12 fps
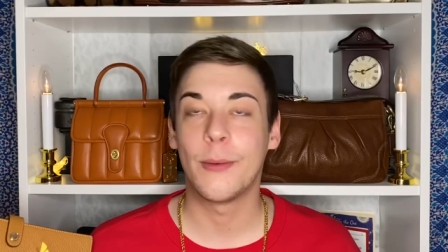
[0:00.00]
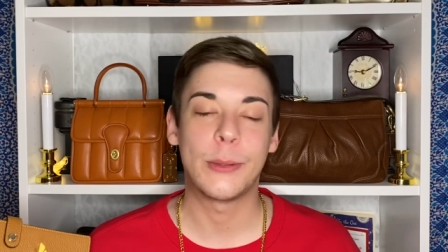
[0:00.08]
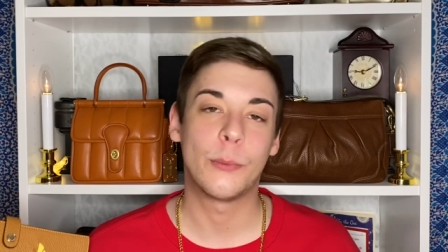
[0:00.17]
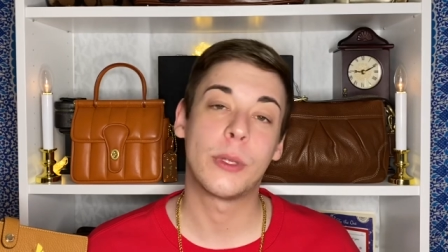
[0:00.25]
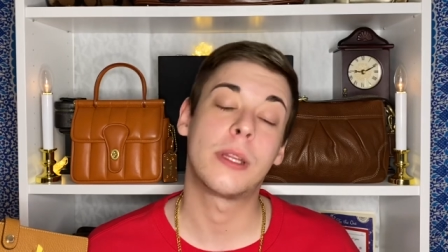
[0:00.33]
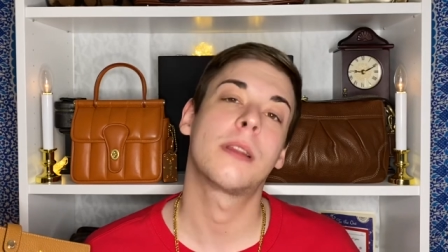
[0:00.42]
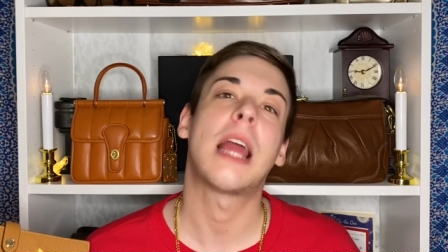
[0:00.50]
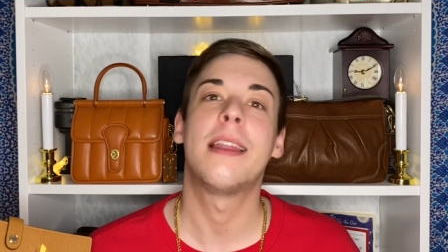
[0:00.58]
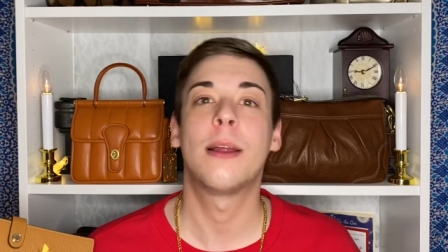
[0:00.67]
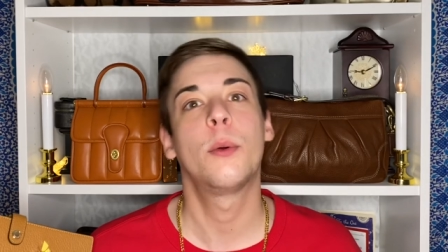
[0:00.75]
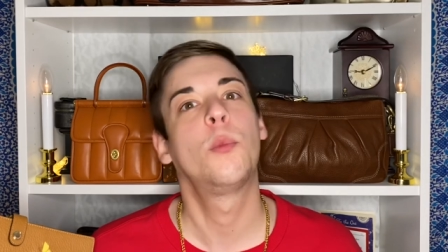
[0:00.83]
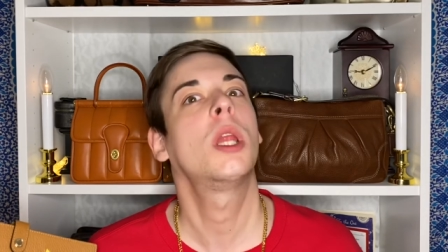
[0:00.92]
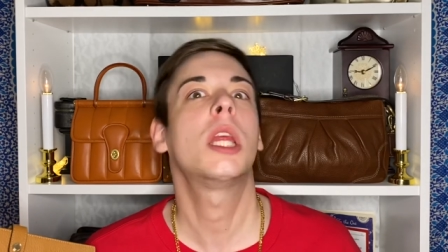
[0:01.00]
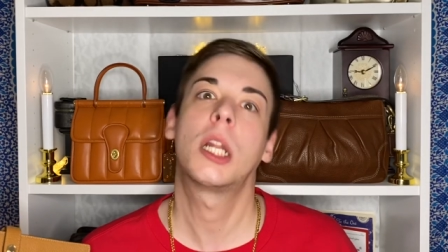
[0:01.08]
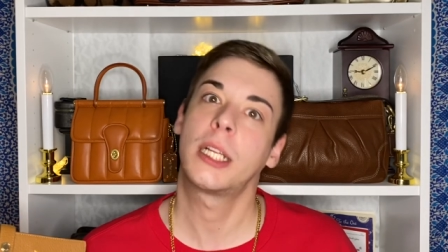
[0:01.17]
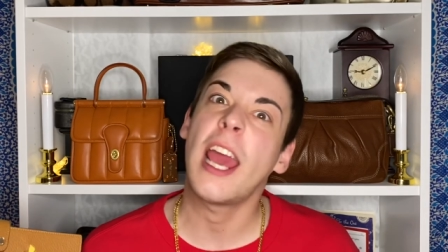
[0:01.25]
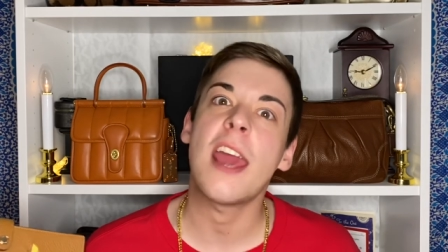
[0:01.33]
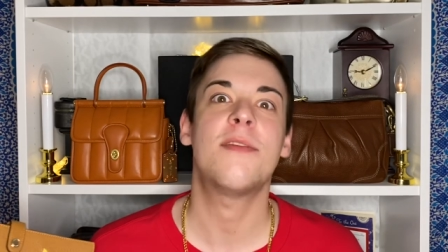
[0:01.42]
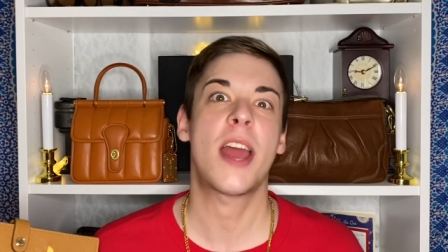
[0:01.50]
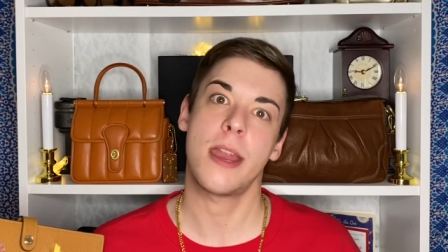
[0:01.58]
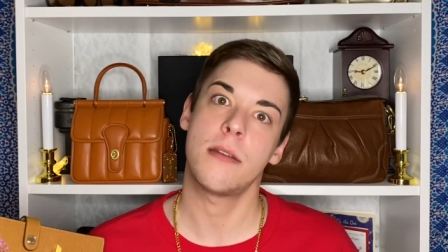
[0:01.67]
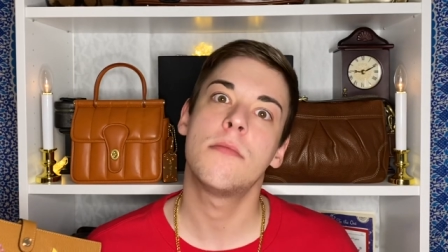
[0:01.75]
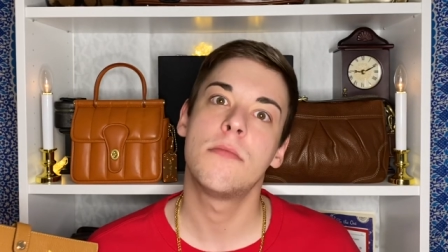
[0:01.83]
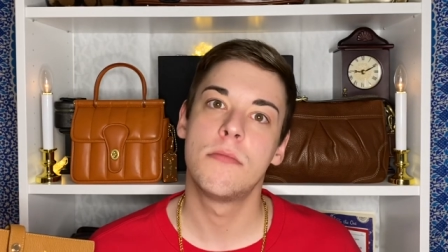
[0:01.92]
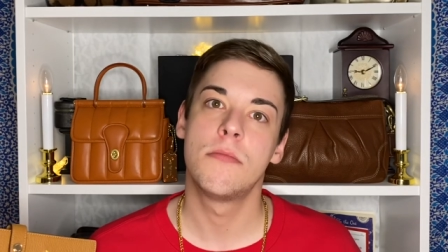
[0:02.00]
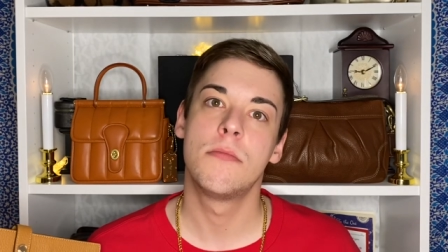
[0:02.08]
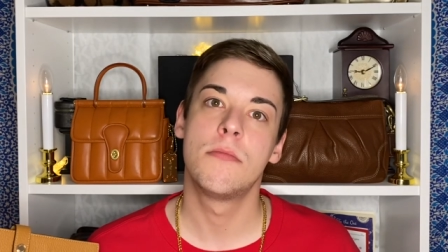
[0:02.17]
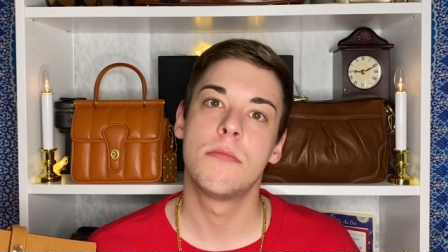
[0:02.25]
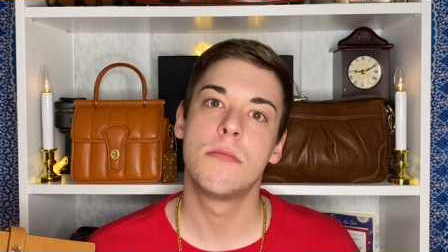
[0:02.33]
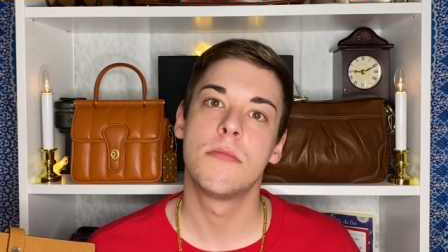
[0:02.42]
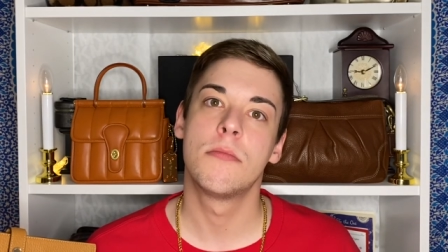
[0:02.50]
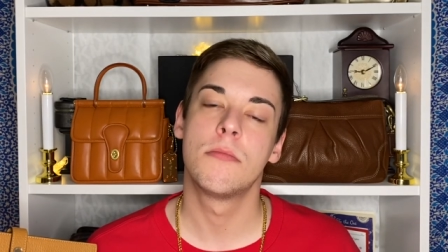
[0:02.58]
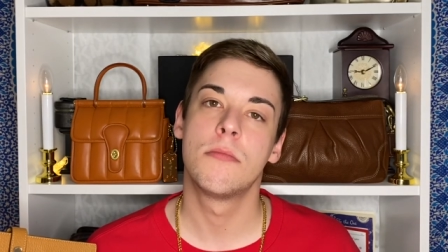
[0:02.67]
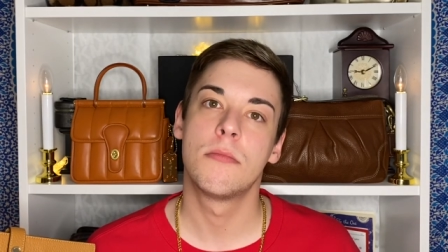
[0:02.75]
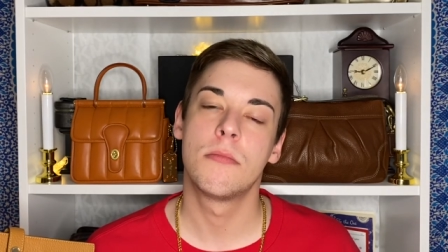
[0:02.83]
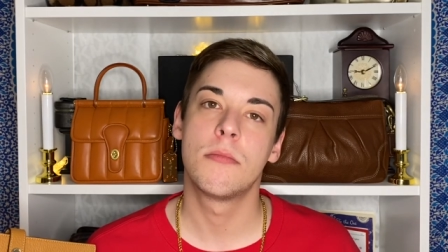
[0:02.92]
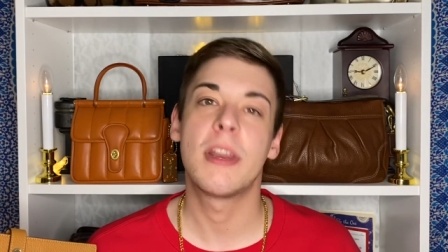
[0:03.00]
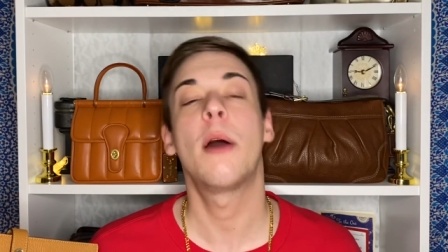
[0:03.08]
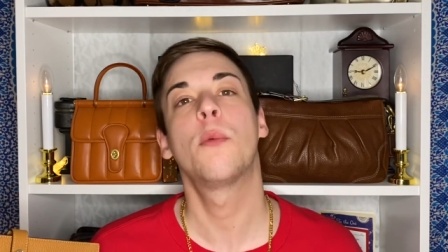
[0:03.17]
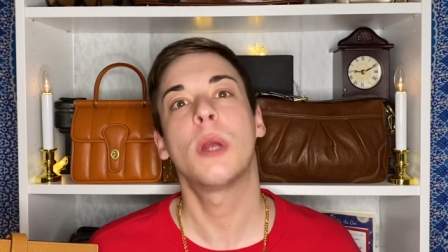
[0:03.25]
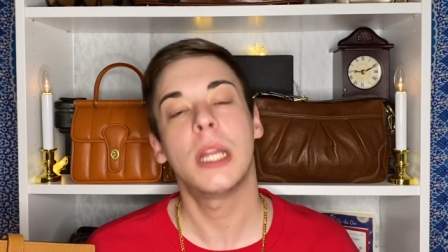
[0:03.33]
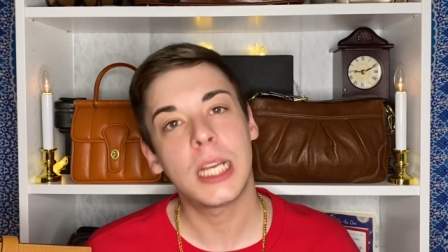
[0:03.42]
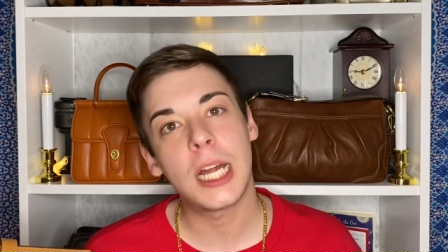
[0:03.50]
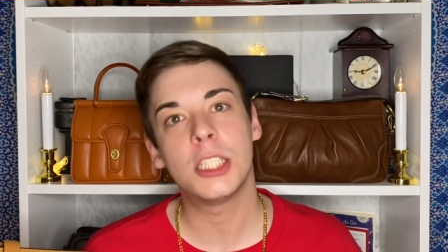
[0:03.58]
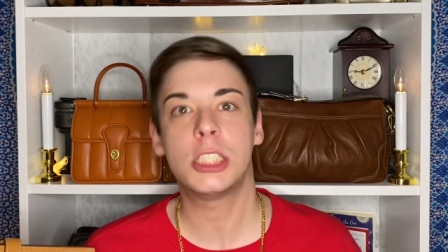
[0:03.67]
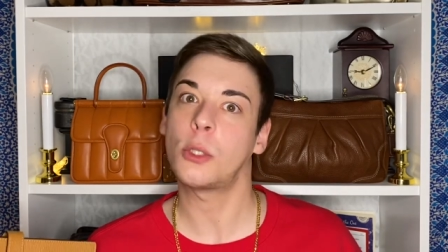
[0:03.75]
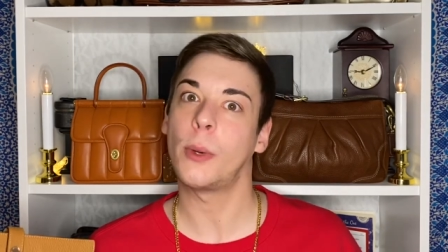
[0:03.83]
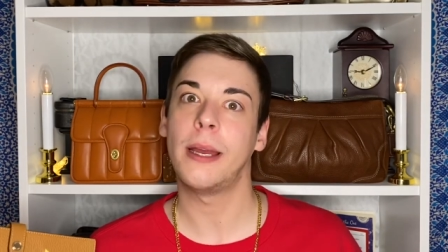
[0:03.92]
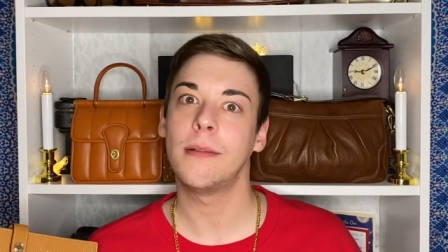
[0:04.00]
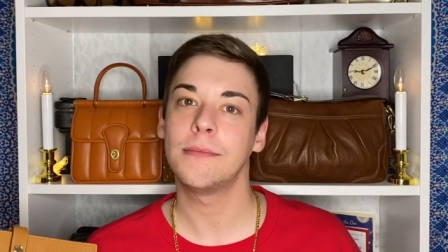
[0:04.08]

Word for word: I really now I really gotta cave in. Now I really gotta do it.